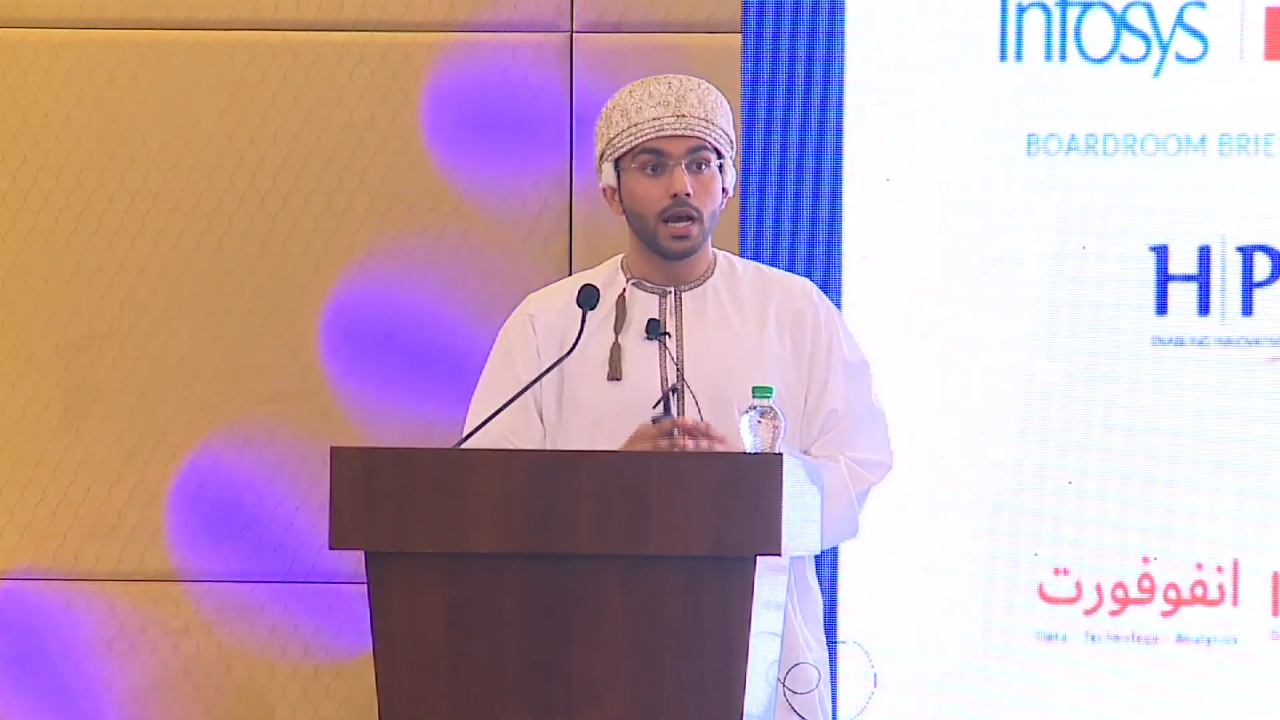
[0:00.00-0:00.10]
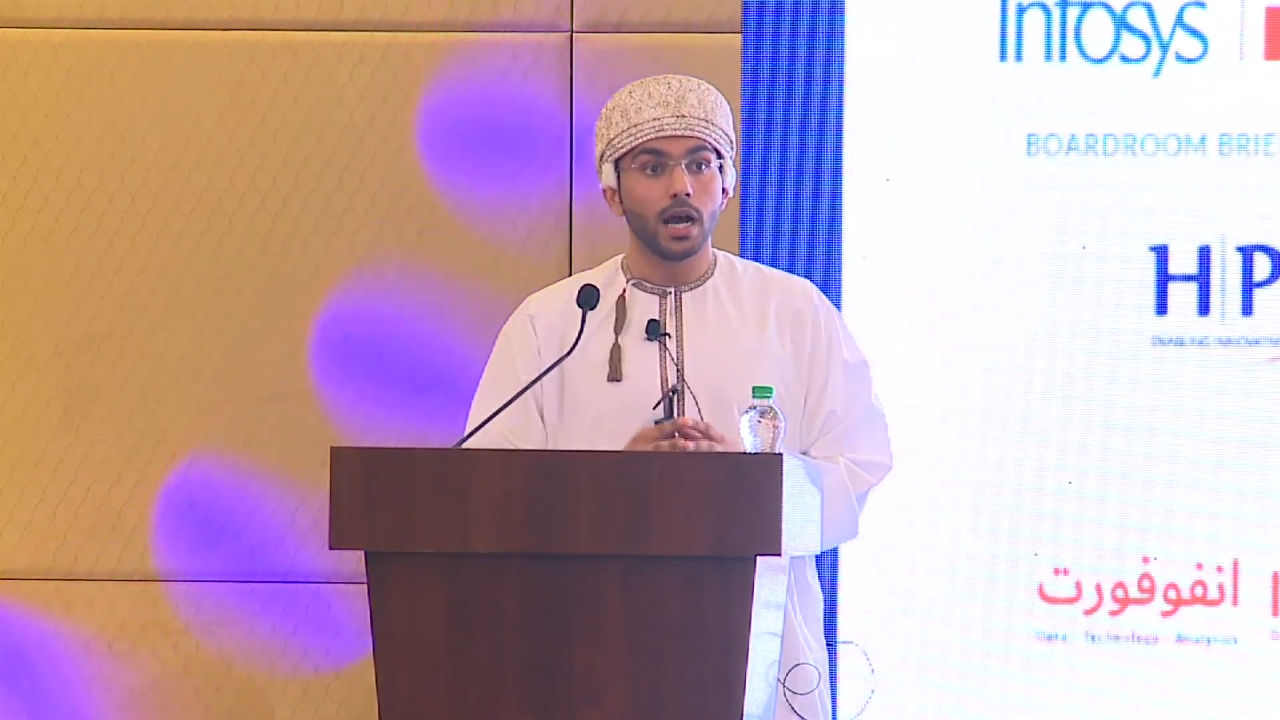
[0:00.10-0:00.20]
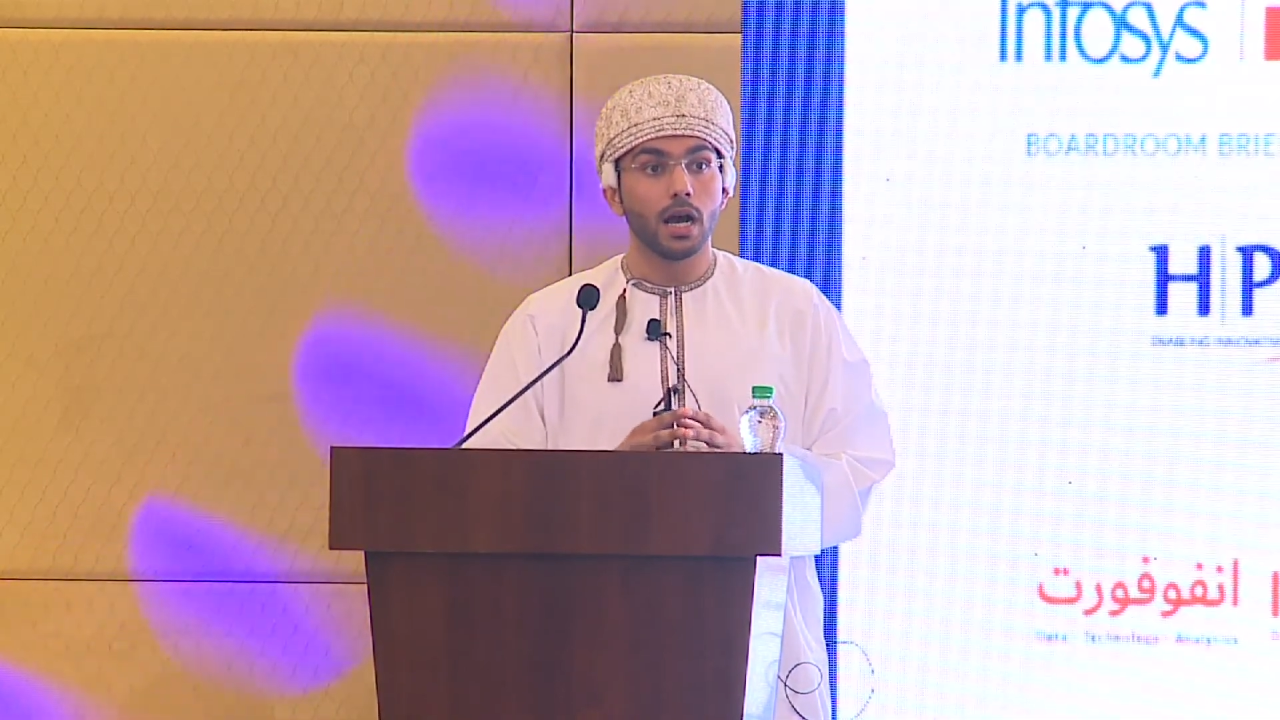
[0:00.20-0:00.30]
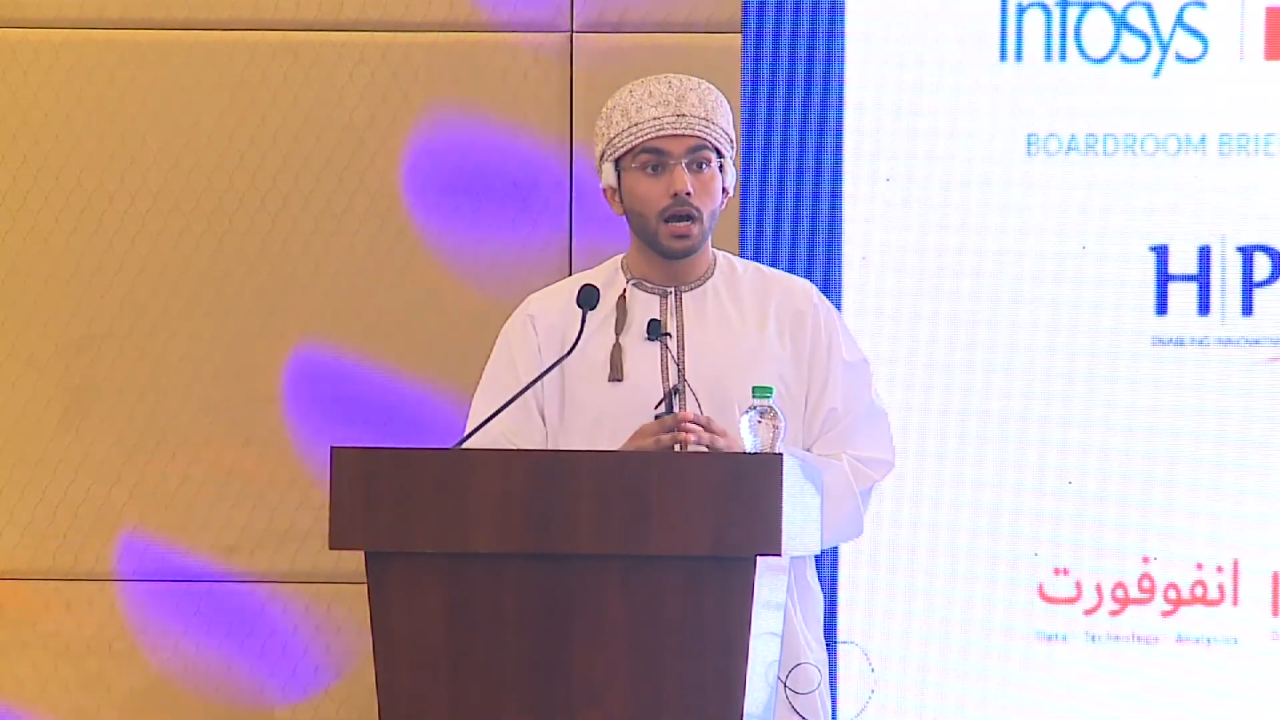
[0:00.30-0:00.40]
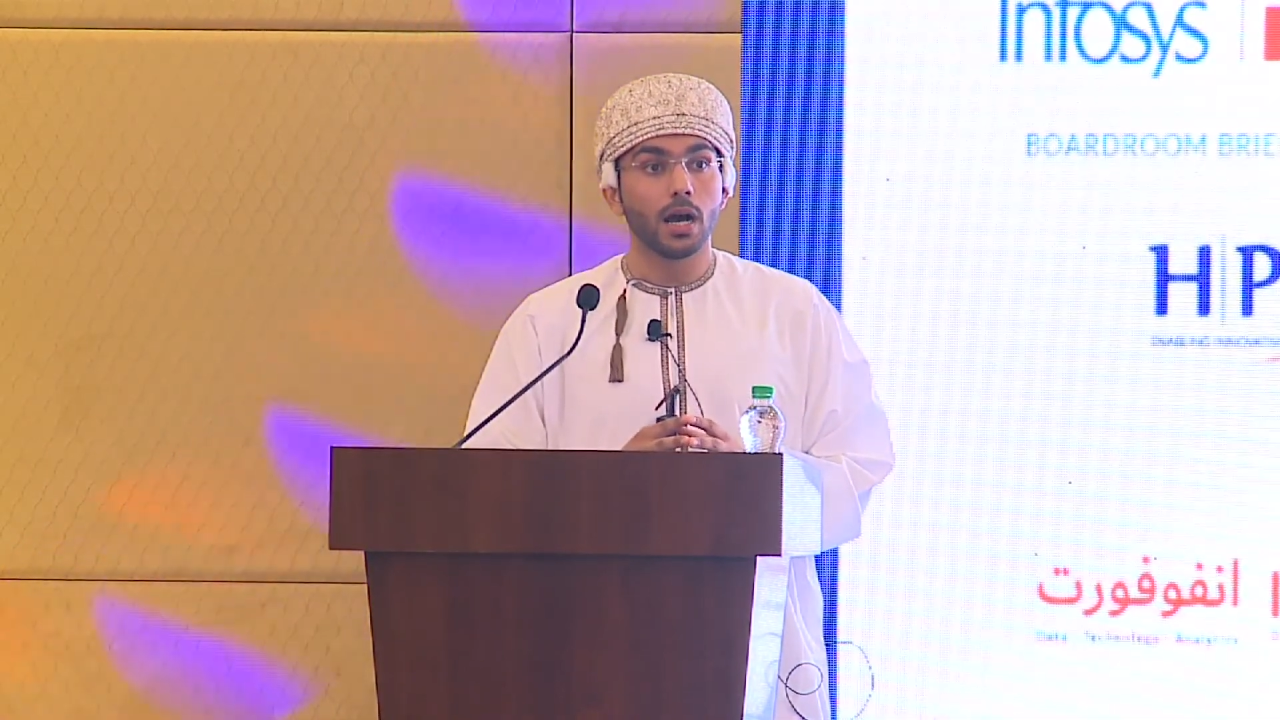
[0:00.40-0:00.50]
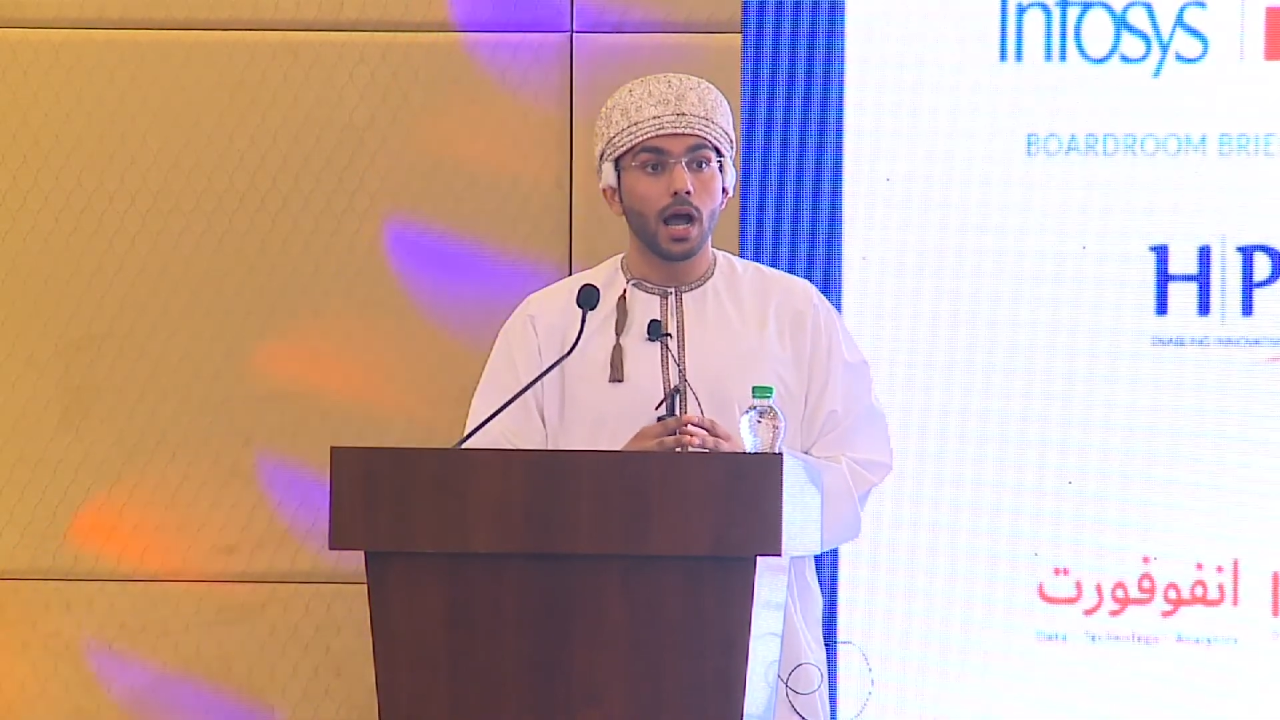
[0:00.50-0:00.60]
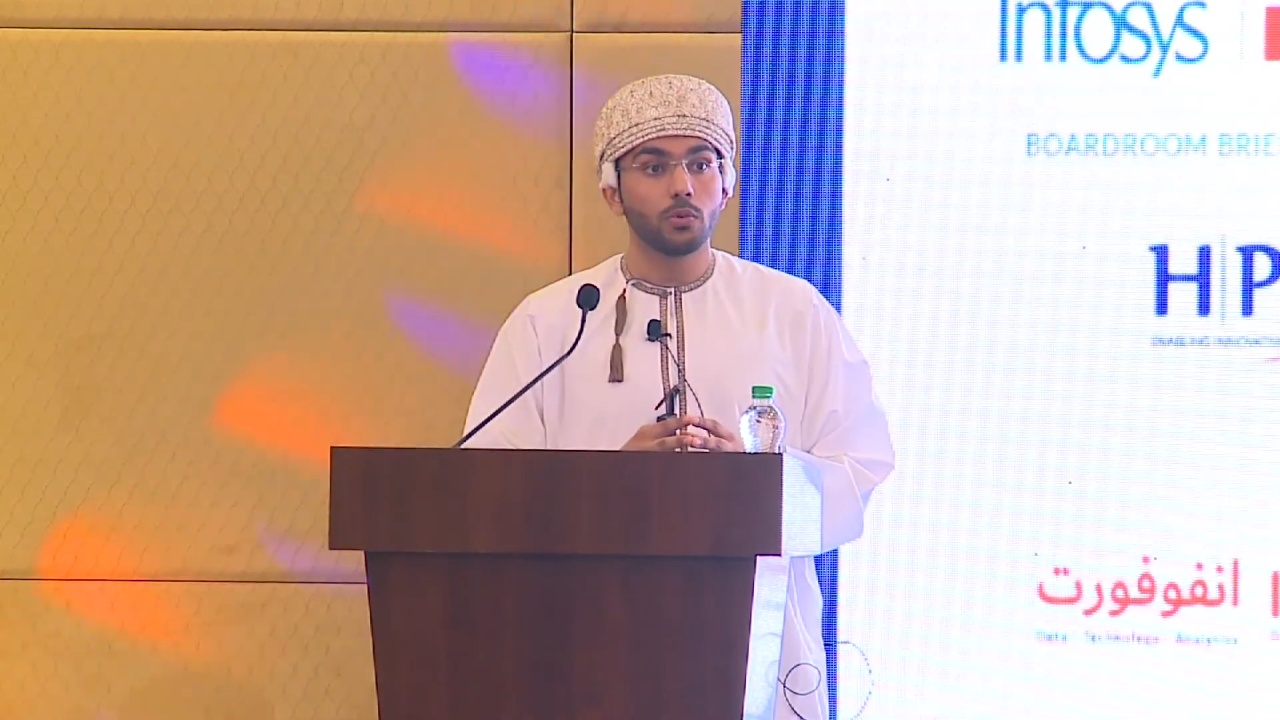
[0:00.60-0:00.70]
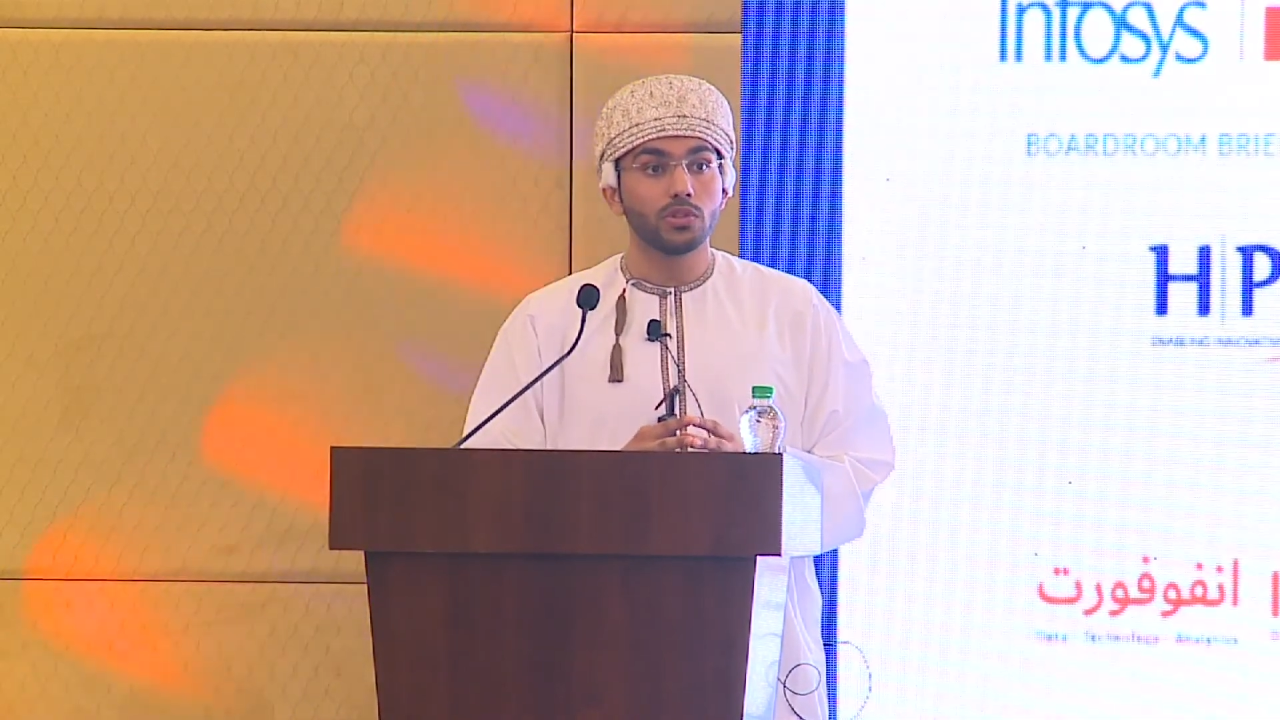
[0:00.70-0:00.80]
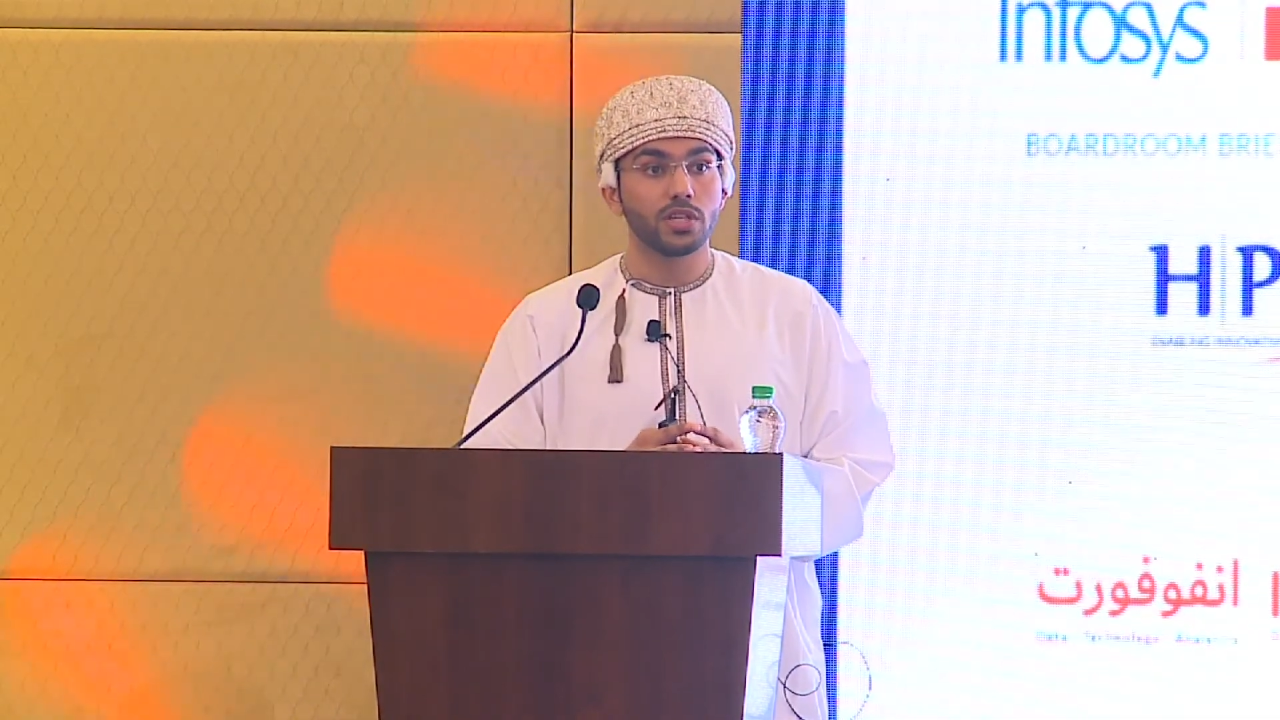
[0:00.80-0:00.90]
I would